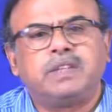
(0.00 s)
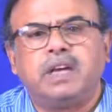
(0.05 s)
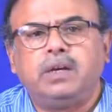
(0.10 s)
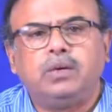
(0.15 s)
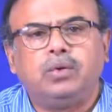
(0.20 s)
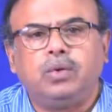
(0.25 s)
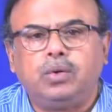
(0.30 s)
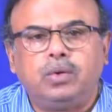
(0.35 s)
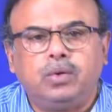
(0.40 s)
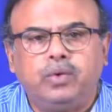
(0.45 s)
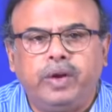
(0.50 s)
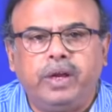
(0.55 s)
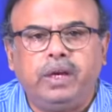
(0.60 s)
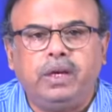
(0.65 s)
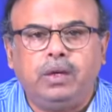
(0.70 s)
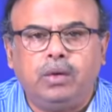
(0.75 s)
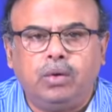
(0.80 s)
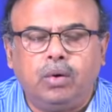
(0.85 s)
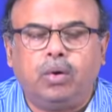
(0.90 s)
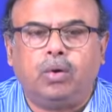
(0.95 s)
I do not really
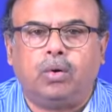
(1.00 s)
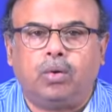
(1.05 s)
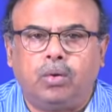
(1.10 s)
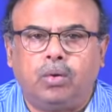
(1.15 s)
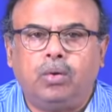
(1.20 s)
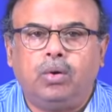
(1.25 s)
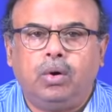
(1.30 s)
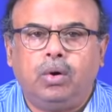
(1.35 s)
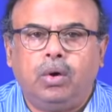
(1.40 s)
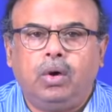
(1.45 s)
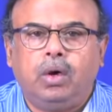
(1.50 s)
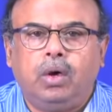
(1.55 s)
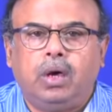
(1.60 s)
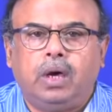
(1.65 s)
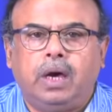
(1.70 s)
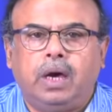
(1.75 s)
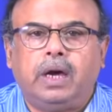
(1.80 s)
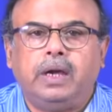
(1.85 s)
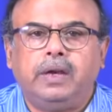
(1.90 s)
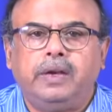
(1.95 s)
know,
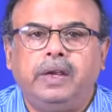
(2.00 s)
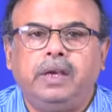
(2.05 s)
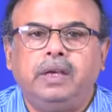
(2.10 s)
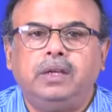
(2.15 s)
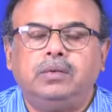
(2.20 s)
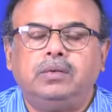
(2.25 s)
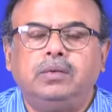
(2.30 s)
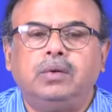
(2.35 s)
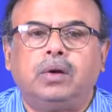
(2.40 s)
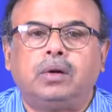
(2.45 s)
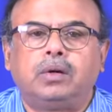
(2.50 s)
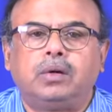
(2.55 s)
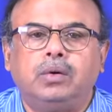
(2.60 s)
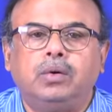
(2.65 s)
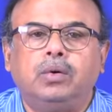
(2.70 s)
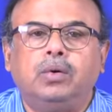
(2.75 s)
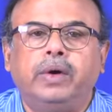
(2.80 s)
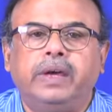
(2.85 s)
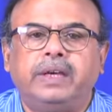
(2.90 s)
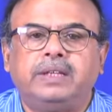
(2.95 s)
I really do not
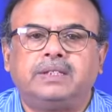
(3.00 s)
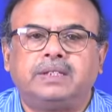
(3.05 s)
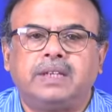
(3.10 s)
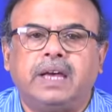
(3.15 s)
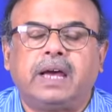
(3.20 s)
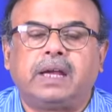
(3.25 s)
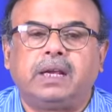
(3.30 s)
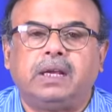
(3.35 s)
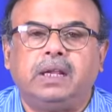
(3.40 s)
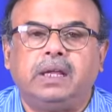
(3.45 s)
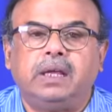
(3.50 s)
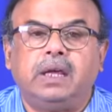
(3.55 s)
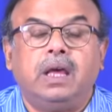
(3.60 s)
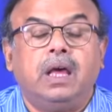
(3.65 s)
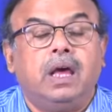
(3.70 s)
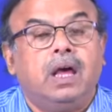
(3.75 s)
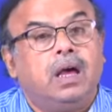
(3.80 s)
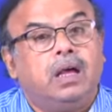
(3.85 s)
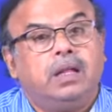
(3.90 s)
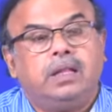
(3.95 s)
know exactly
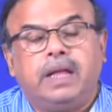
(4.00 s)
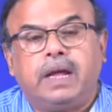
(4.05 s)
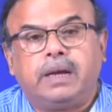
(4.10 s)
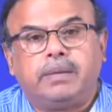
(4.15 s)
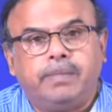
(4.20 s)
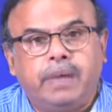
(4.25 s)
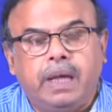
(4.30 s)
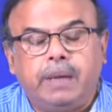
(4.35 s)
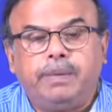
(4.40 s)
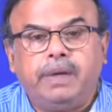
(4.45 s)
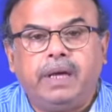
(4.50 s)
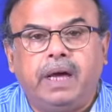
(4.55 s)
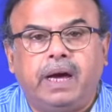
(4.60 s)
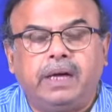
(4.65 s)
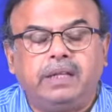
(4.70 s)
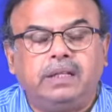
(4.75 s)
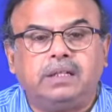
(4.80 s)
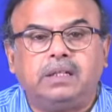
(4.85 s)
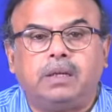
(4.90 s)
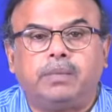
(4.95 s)
that. Maybe
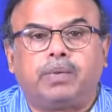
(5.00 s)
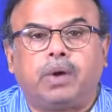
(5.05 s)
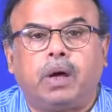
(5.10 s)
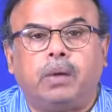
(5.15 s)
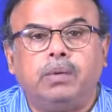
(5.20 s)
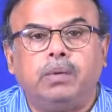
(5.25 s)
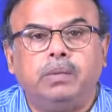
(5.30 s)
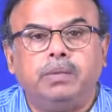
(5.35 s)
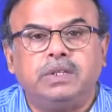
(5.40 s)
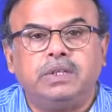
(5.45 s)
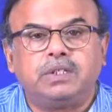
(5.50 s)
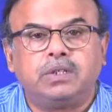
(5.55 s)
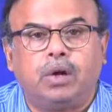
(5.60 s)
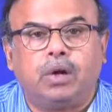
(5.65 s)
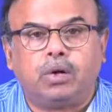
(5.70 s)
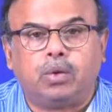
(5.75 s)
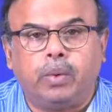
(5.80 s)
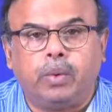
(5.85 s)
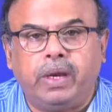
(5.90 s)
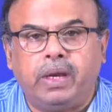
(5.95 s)
either the problem is
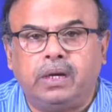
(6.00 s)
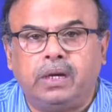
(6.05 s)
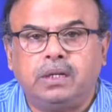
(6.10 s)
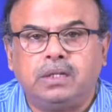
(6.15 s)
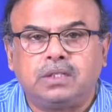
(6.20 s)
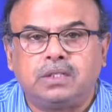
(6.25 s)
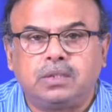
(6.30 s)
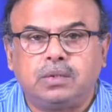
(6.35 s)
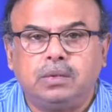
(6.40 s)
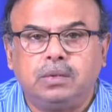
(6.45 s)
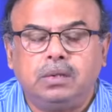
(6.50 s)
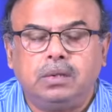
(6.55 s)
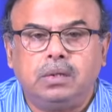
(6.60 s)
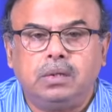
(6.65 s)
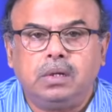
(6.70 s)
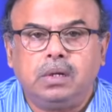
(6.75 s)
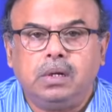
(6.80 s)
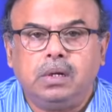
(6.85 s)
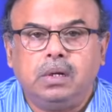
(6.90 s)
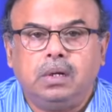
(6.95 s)
not well understood.
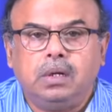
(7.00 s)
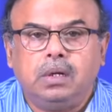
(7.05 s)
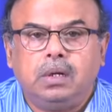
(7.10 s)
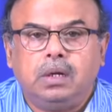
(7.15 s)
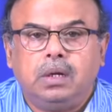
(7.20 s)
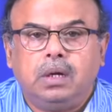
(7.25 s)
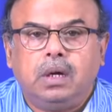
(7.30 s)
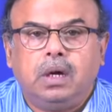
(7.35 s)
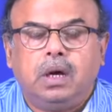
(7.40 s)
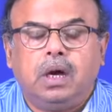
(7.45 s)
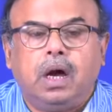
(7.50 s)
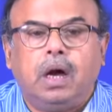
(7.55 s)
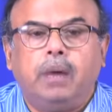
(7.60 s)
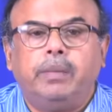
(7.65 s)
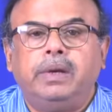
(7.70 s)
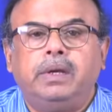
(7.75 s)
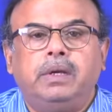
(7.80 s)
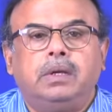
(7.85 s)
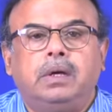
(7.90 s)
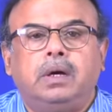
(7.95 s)
I
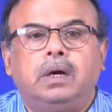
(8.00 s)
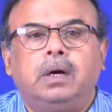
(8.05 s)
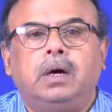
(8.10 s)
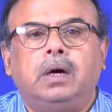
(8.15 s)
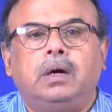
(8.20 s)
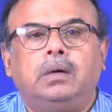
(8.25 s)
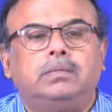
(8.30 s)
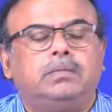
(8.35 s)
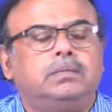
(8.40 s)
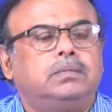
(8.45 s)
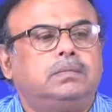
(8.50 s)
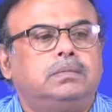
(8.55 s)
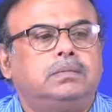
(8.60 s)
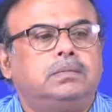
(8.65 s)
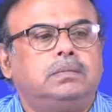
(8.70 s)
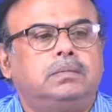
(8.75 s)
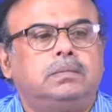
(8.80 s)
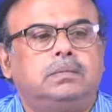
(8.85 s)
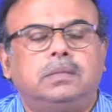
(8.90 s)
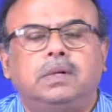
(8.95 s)
mean, a
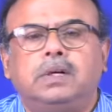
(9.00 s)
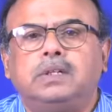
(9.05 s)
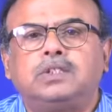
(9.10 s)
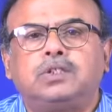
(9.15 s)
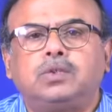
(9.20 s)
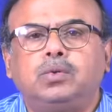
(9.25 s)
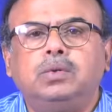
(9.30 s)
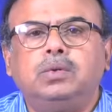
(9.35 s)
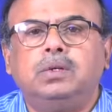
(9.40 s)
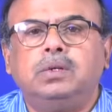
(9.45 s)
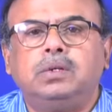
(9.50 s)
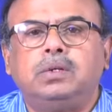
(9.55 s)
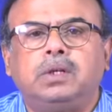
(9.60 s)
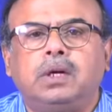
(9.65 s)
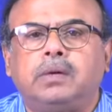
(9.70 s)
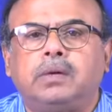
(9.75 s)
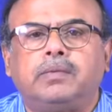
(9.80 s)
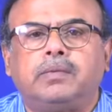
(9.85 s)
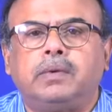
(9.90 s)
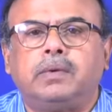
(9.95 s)
student,
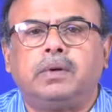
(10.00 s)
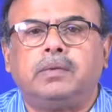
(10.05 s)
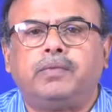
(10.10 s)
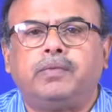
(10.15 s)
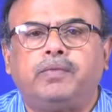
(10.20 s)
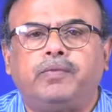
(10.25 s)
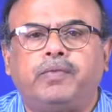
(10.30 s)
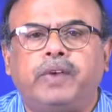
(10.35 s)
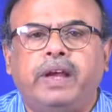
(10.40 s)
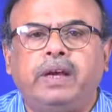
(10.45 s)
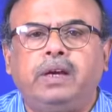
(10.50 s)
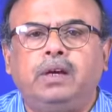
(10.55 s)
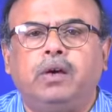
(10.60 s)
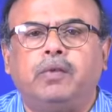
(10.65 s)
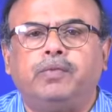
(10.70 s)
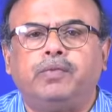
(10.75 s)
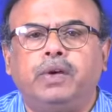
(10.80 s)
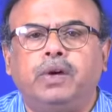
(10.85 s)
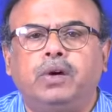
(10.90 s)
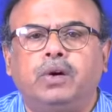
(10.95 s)
a friend
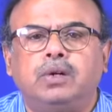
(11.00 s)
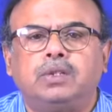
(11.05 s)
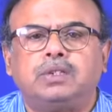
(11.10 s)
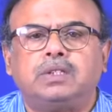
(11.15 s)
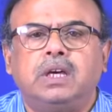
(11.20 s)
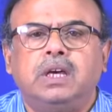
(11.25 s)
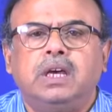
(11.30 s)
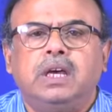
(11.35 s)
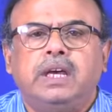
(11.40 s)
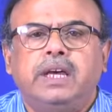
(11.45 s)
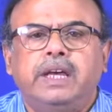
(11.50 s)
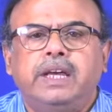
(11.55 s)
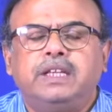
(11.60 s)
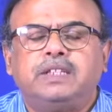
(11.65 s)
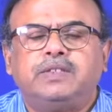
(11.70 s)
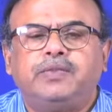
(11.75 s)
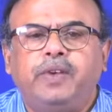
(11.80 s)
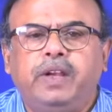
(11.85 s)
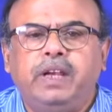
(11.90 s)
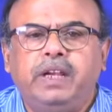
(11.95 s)
of yours
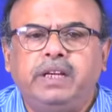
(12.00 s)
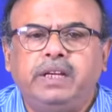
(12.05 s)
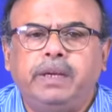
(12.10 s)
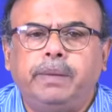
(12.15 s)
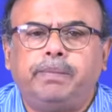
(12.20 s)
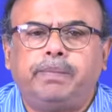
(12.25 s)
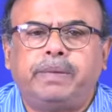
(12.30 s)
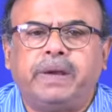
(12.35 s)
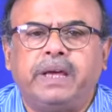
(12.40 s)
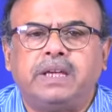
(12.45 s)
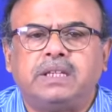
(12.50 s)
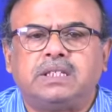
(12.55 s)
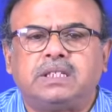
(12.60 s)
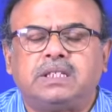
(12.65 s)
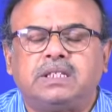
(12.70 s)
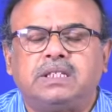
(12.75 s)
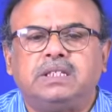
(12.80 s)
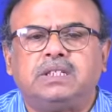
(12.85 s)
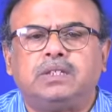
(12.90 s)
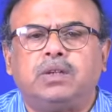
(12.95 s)
is feeling
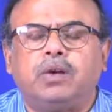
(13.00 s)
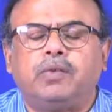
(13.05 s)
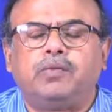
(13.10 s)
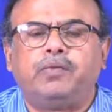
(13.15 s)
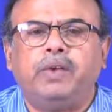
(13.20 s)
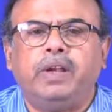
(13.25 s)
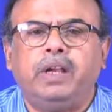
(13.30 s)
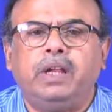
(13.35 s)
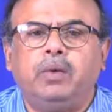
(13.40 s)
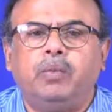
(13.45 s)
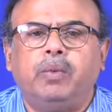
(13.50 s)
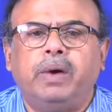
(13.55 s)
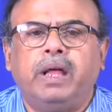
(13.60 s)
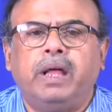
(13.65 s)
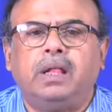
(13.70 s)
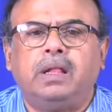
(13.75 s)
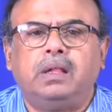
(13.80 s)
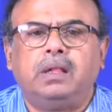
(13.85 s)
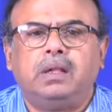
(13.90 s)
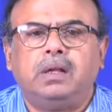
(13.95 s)
depressed, is not feeling
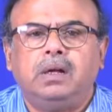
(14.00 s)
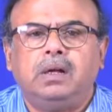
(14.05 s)
well.